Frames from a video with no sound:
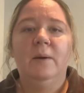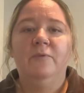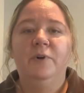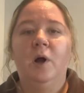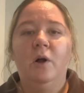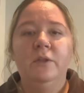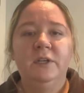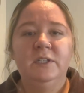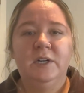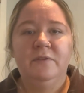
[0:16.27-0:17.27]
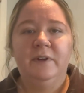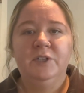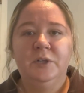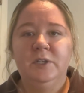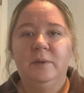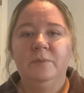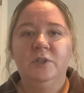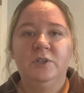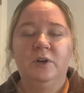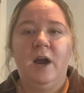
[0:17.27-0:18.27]
For all these interventions I'm
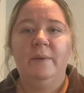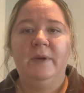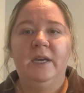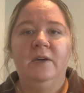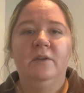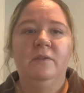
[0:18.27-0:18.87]
describing,